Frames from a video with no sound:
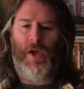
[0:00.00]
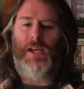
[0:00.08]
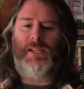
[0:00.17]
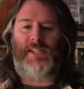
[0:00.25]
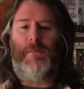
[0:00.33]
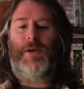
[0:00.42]

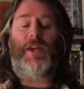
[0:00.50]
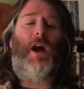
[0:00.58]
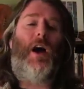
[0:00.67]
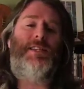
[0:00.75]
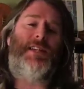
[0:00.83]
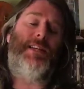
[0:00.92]
Some of the
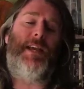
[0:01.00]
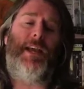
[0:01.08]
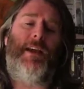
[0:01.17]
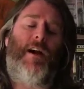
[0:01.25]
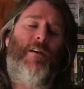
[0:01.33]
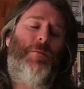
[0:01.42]
guys in
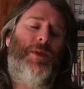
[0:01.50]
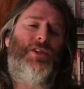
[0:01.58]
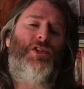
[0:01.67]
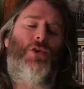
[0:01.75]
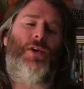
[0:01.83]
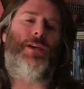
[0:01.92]
here have been
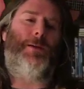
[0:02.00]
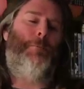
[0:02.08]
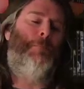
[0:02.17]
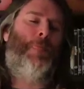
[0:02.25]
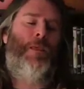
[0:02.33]
doing